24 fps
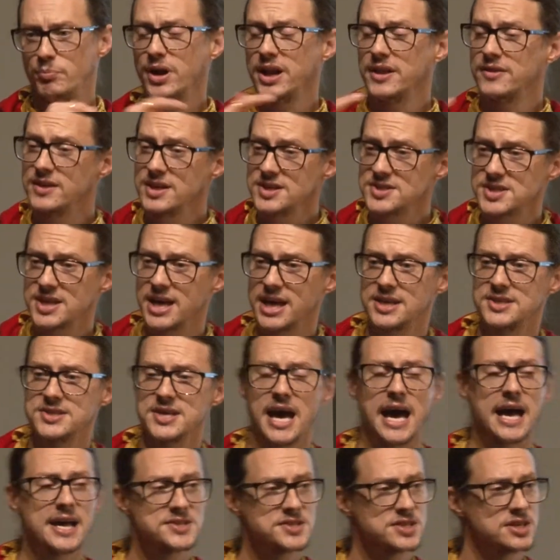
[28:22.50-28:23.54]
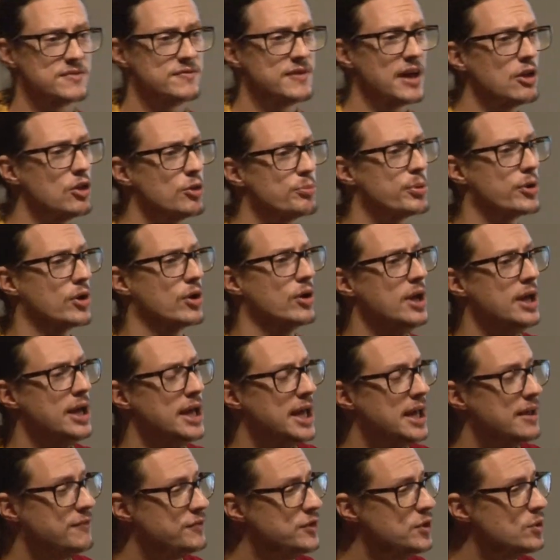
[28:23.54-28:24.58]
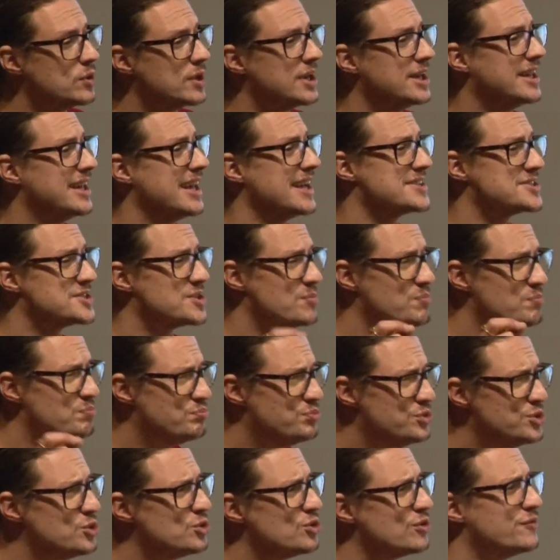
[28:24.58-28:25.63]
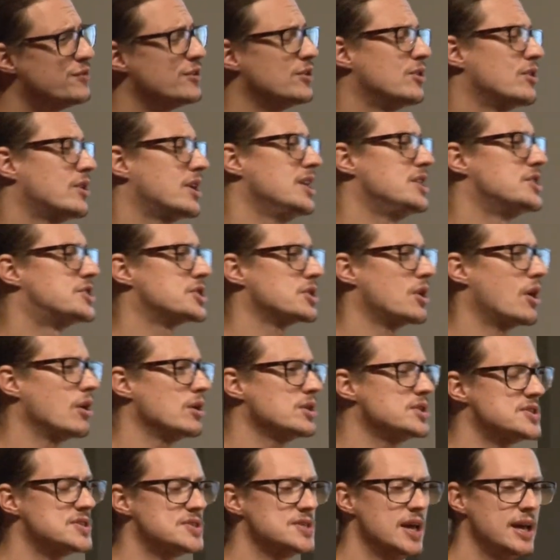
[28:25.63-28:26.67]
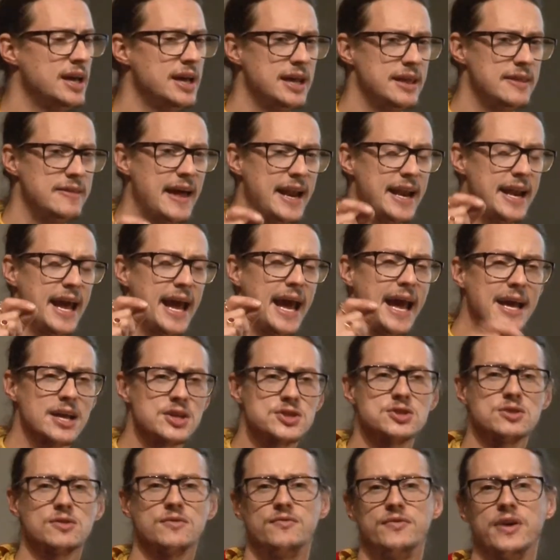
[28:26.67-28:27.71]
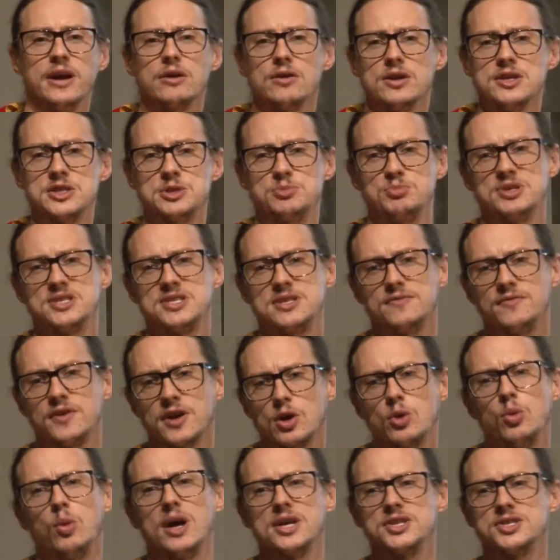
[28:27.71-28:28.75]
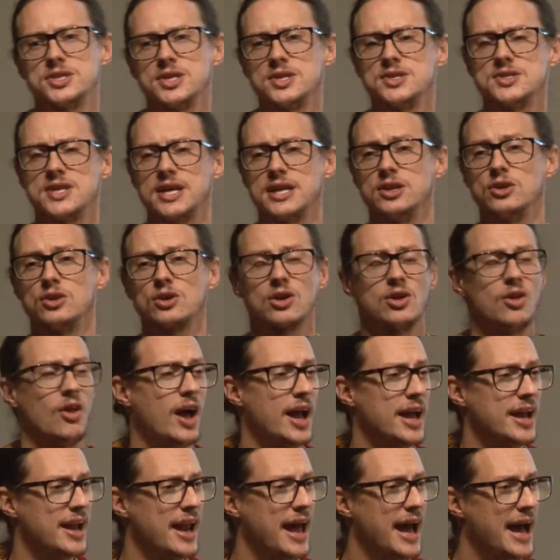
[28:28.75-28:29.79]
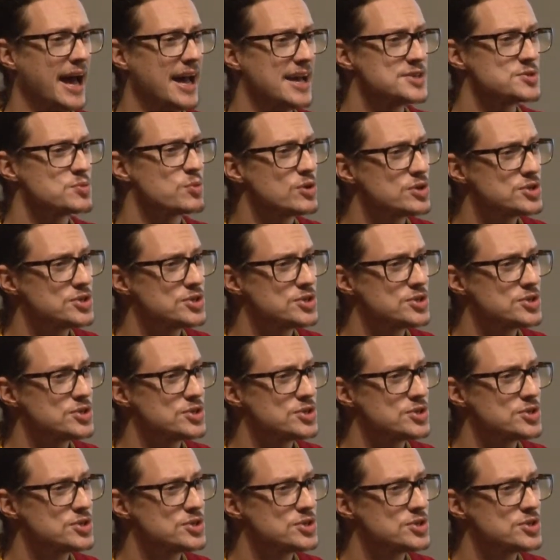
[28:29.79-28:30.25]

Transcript: But in this case, as a developer, if you could get some beautiful looking charts that answer very specific questions that your client has,